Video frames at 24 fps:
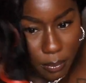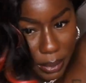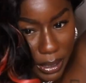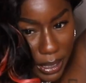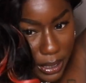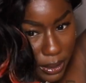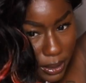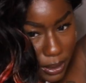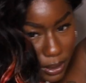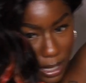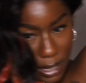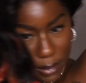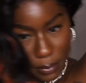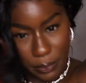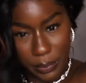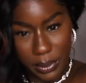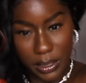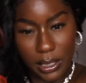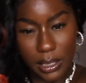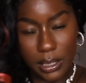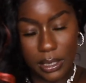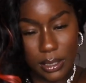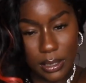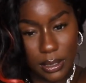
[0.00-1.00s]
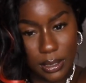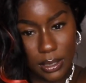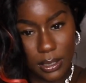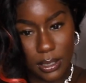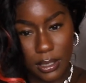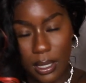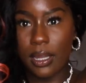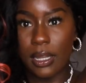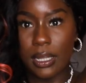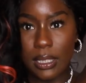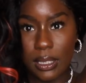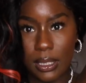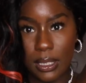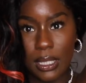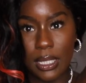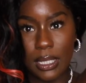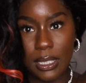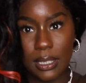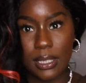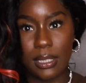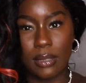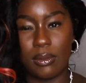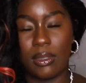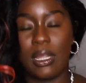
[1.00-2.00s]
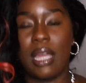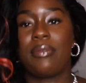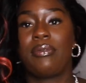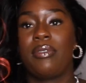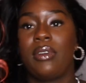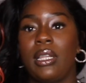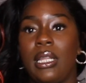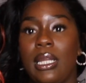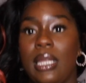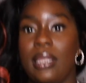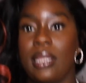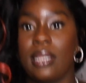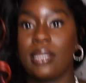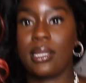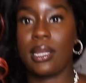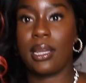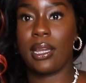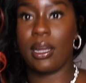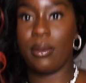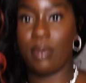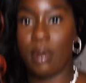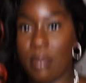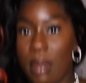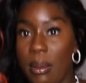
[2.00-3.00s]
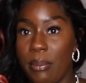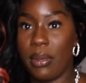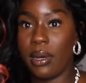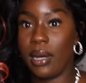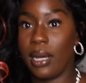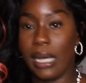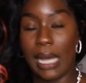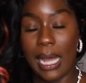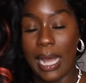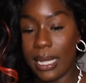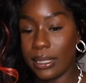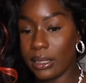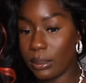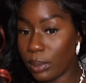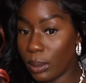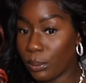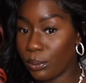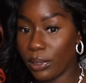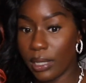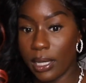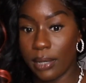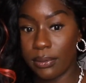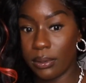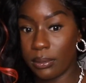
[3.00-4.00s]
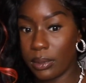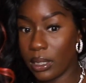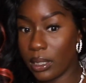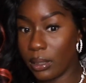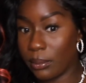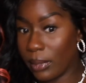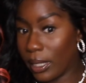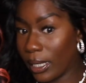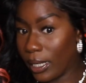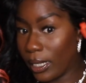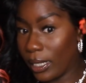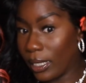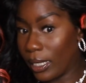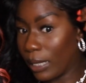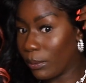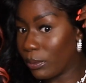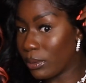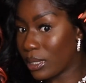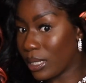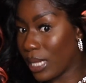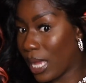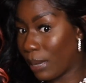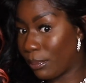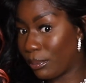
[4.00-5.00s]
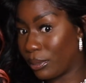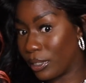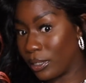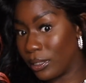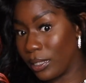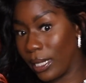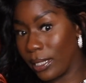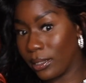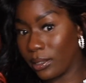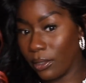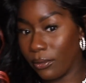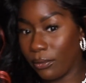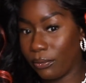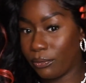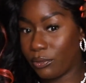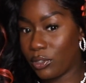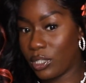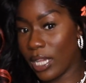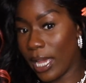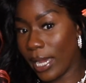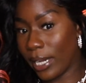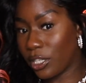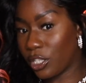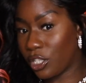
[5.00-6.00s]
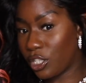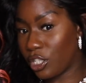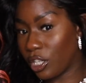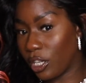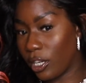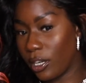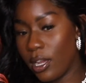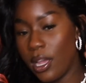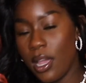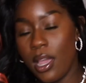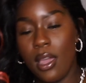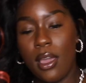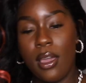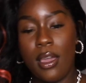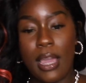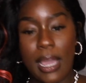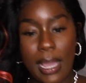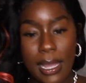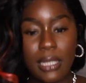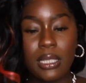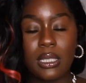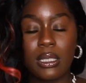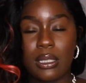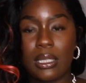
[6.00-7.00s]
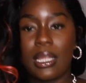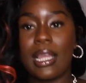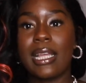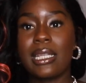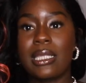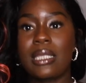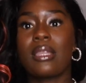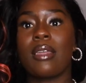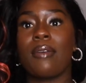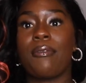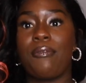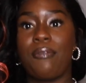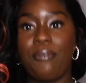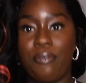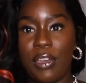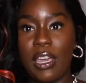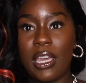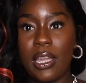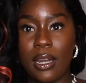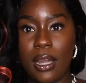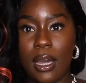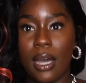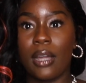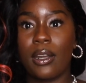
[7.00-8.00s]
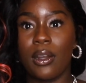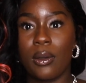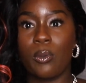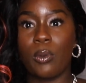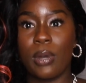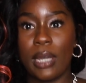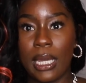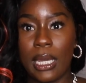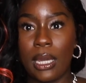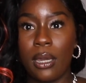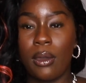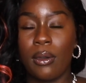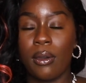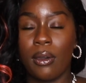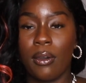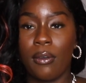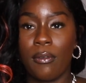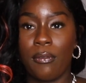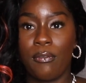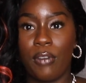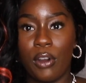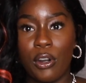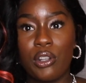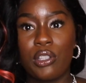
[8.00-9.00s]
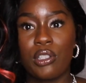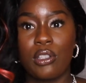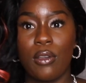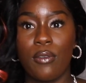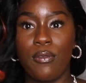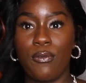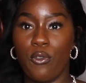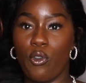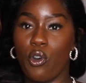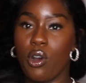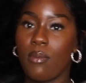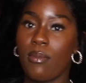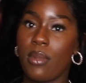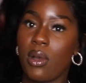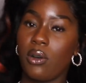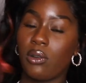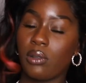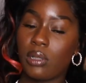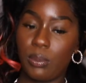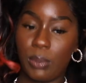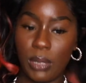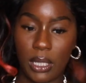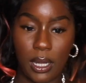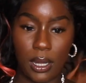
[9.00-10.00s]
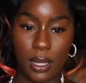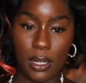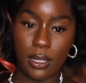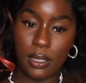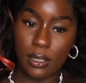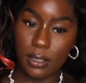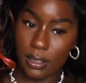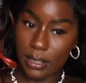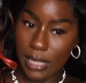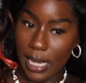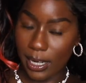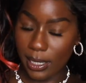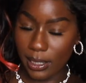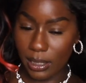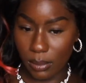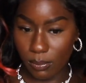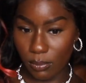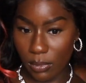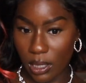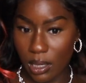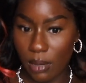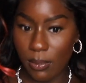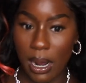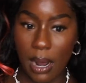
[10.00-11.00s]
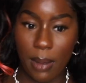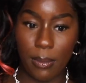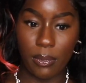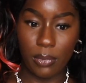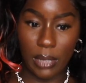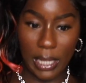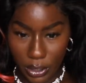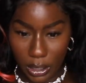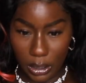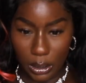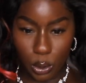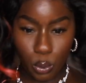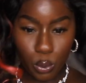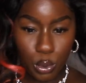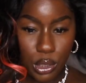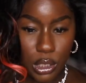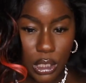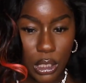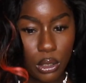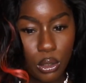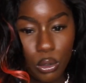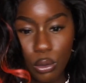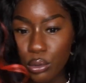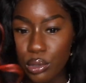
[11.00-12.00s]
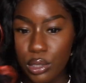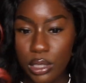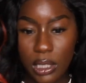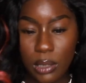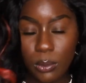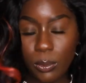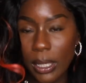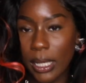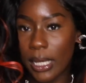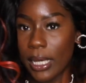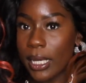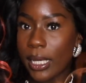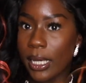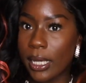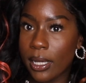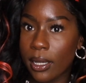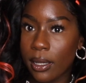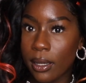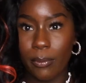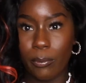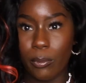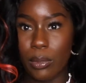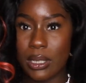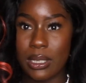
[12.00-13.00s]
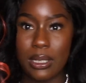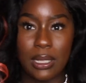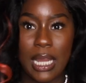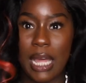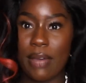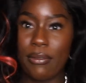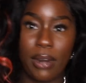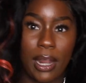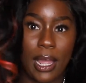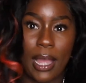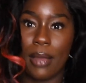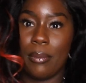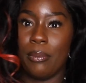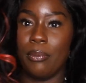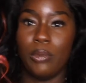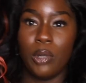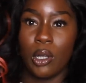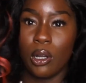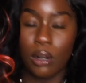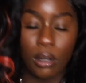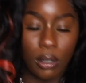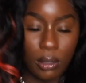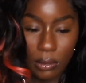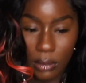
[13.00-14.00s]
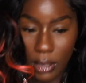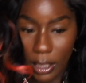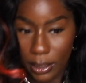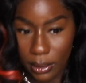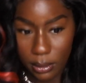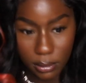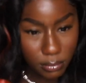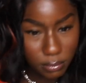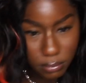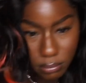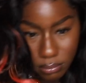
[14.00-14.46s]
based companies. Is this definitely this hair. Remember, I had the purple hair from them and it was slapping. Like the texture, it's the fit of the wig first and foremost, because that is one of my, like, a loosey goosey wig was never that girl, like